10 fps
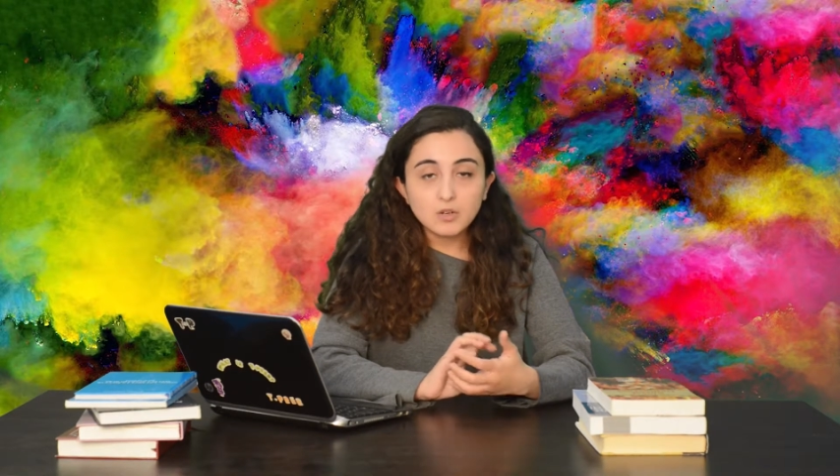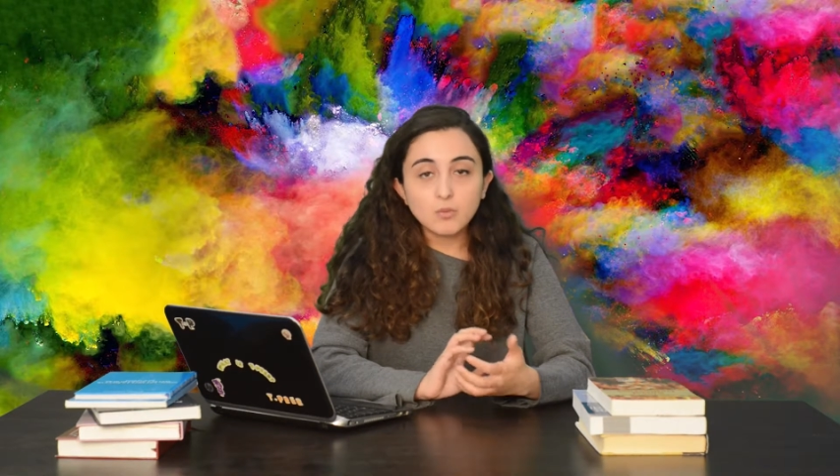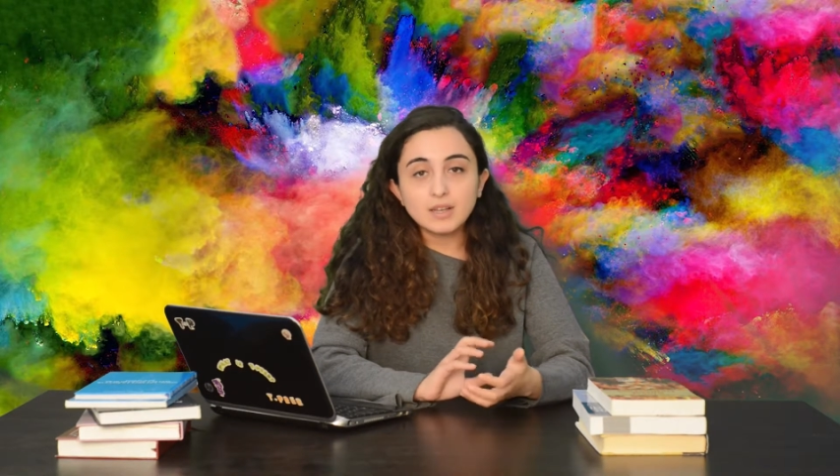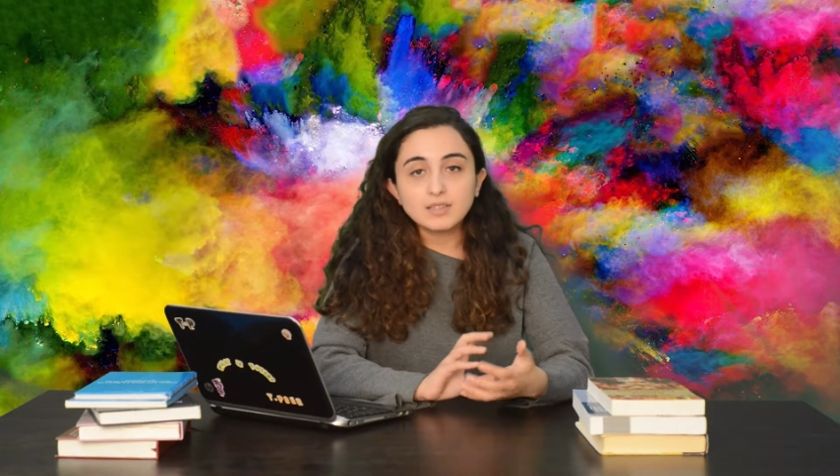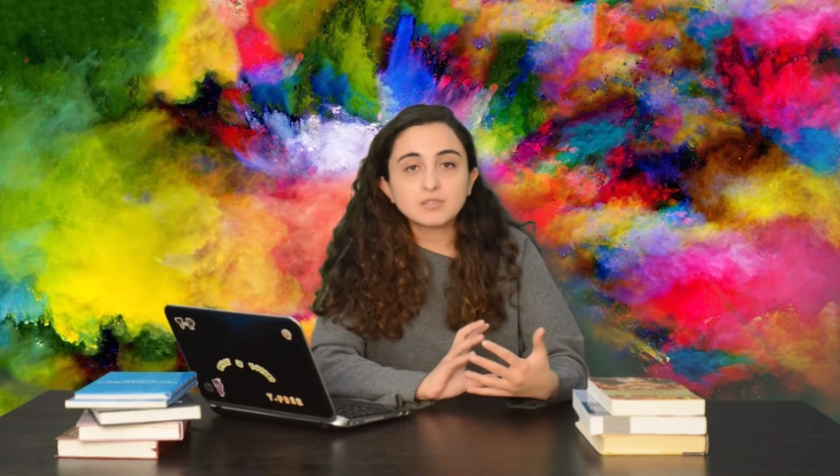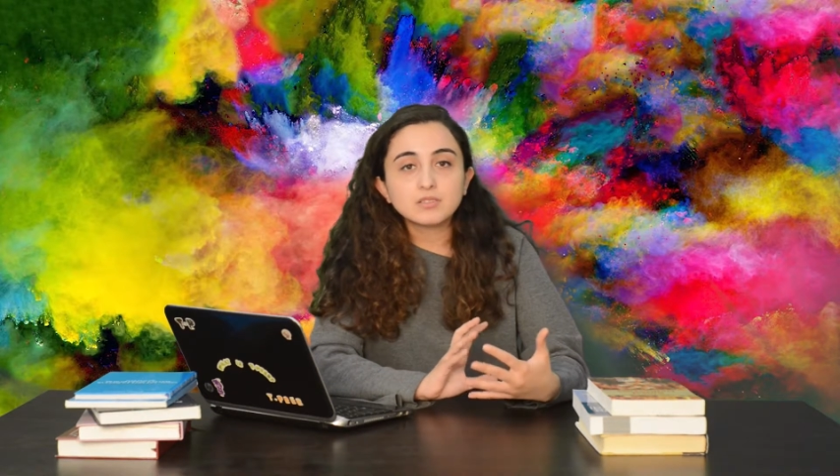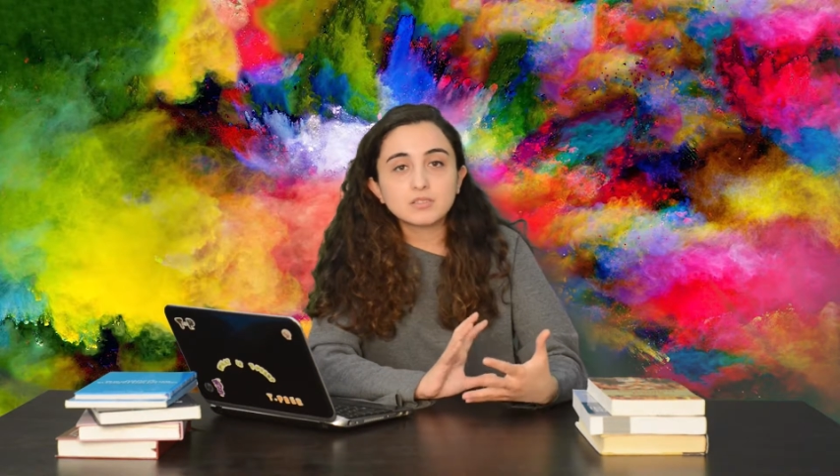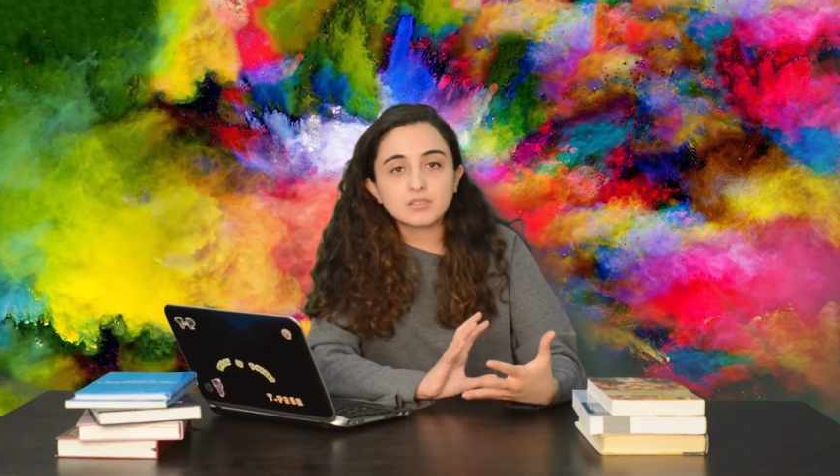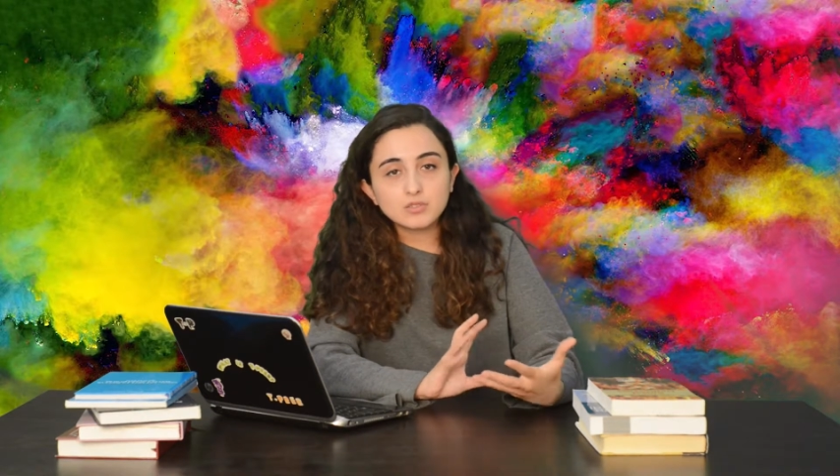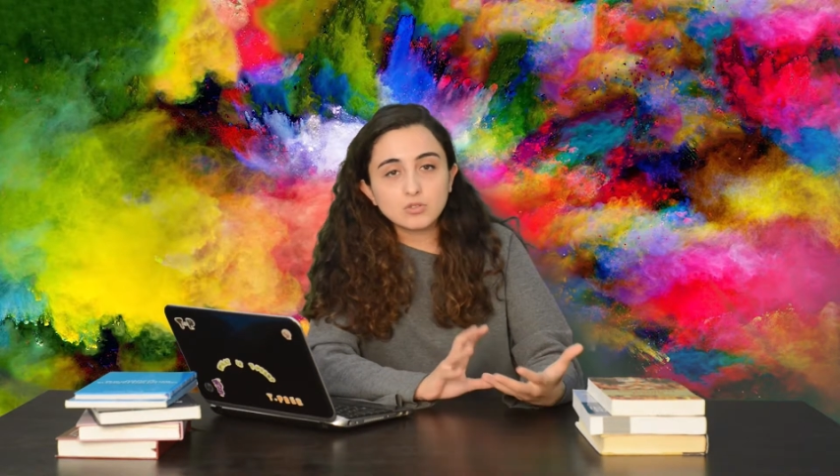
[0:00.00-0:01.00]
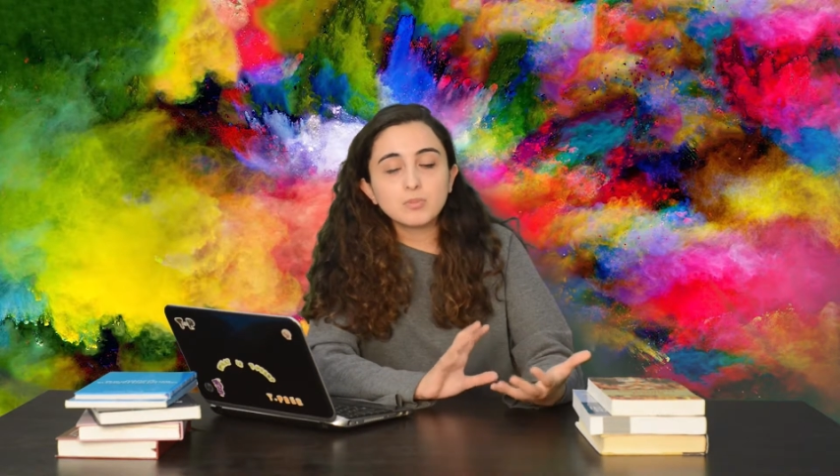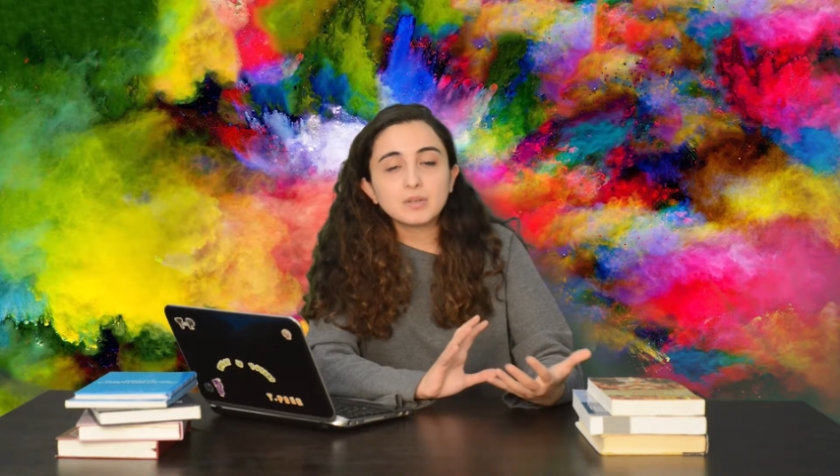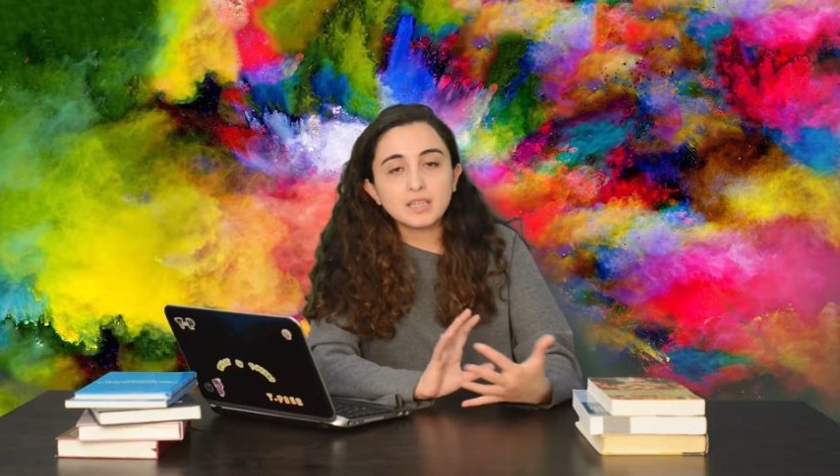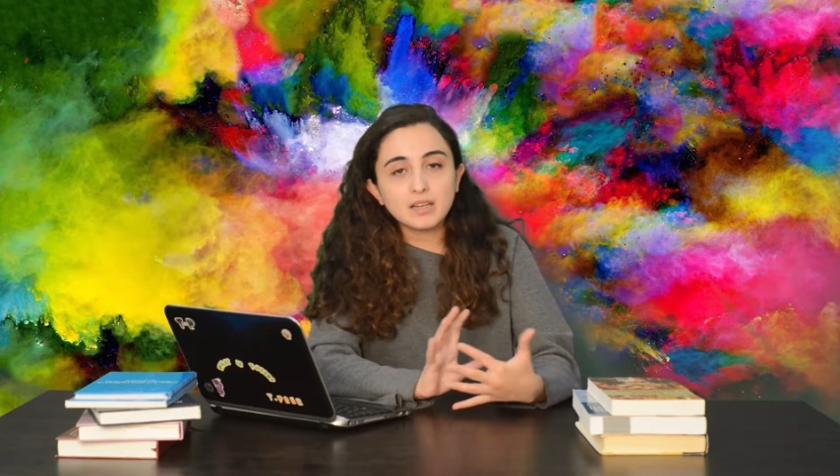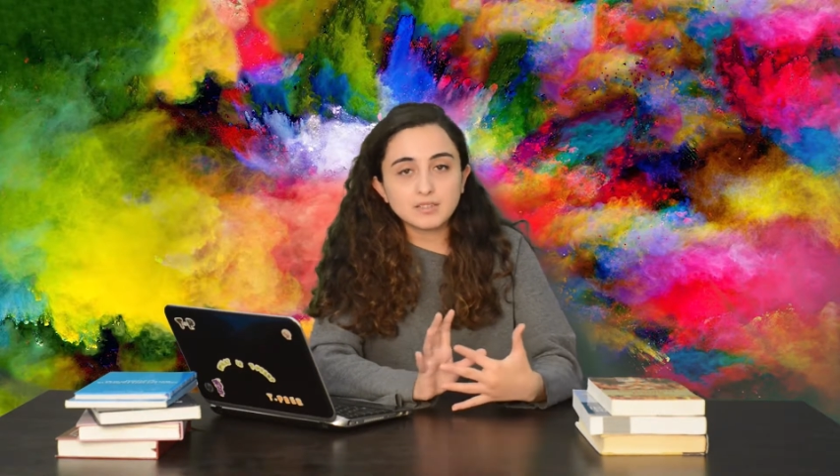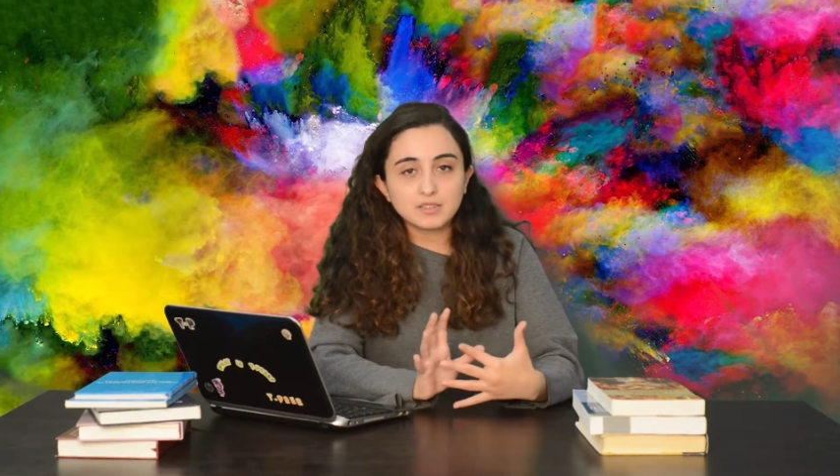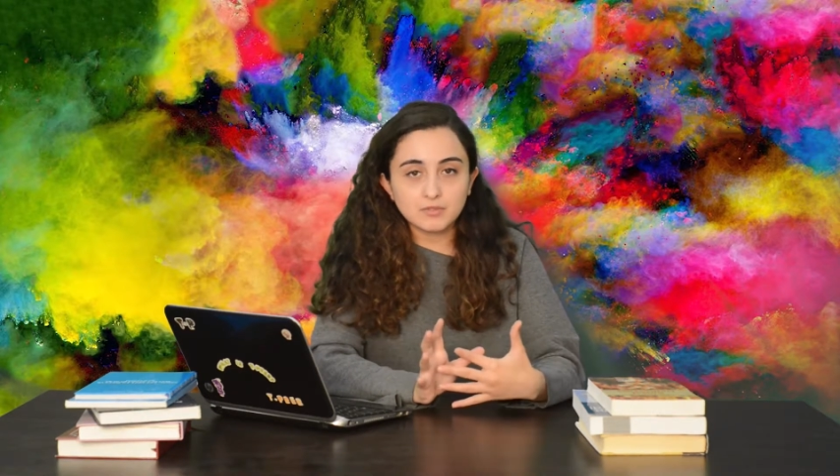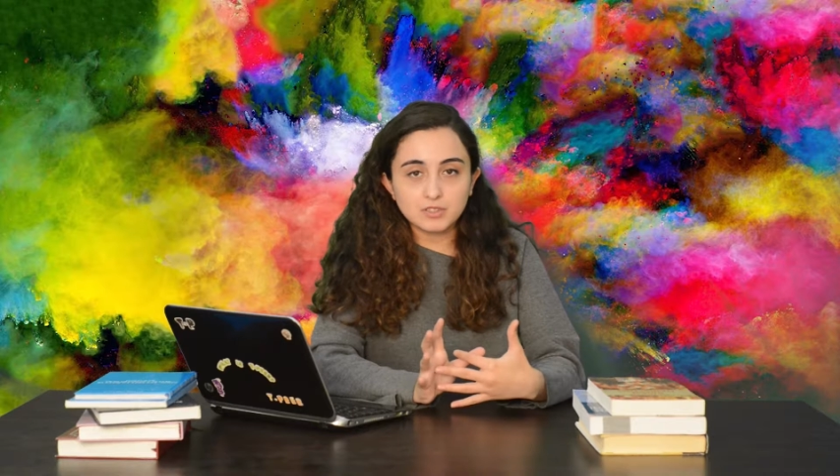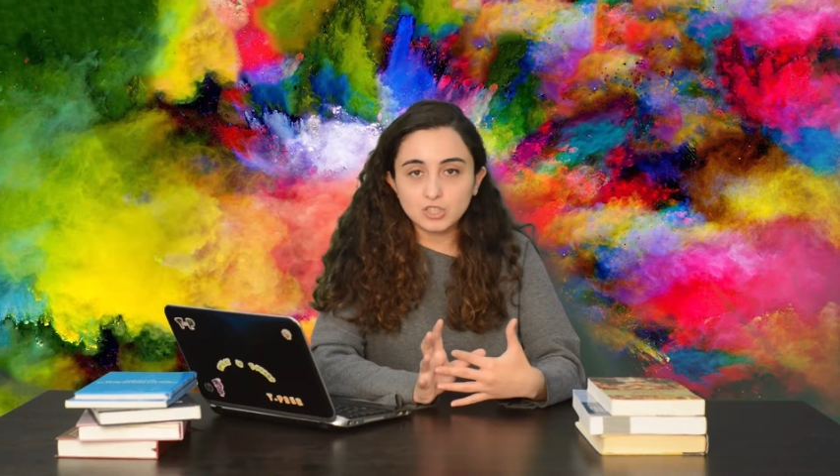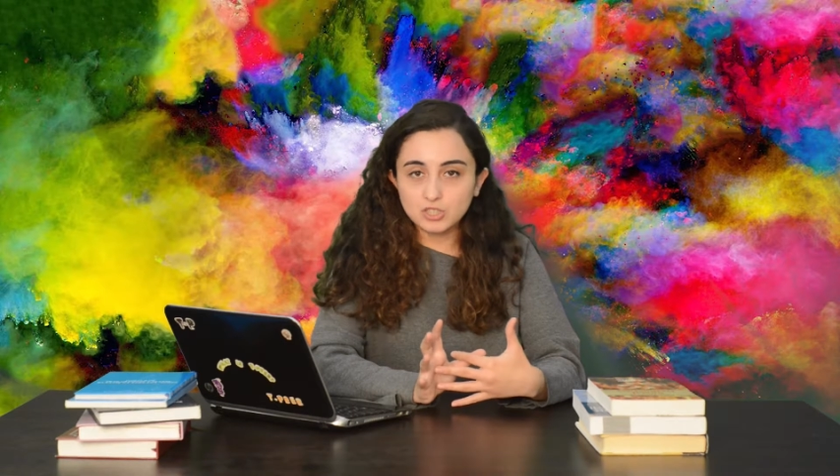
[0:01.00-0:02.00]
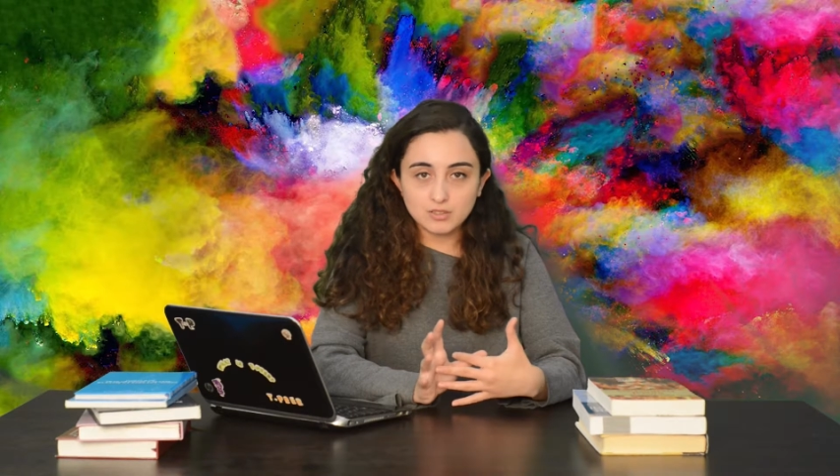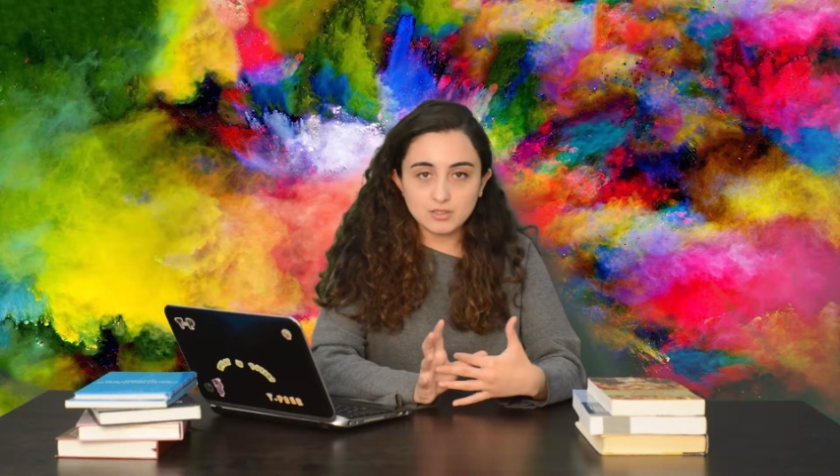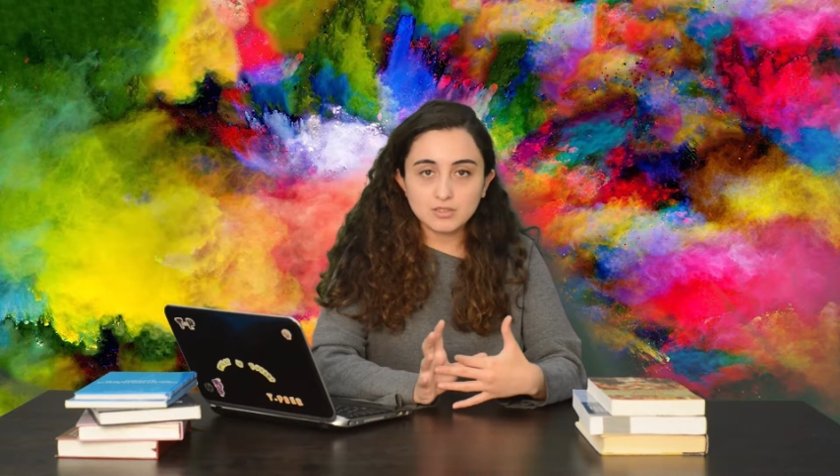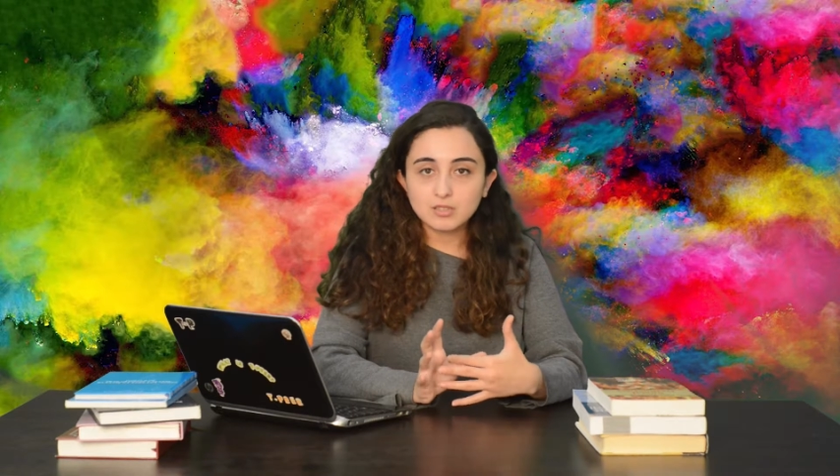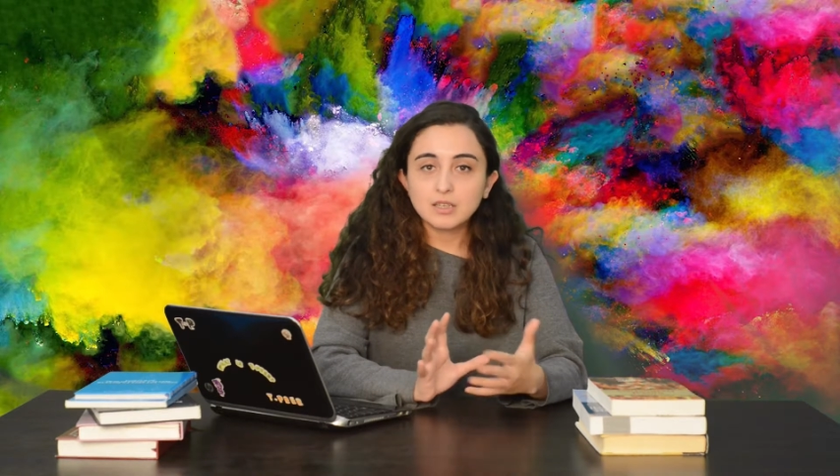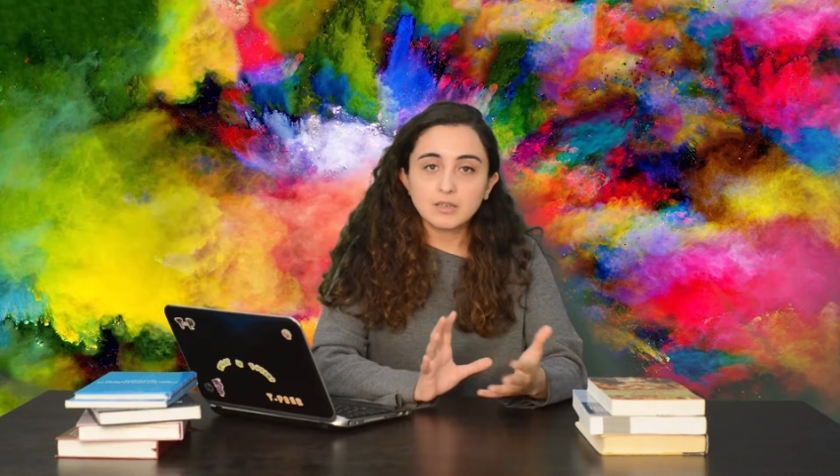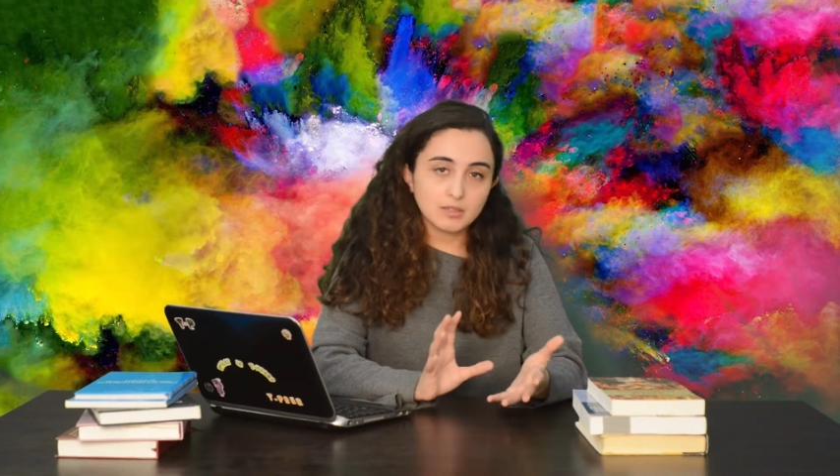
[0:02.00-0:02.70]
While there's so many other definitions,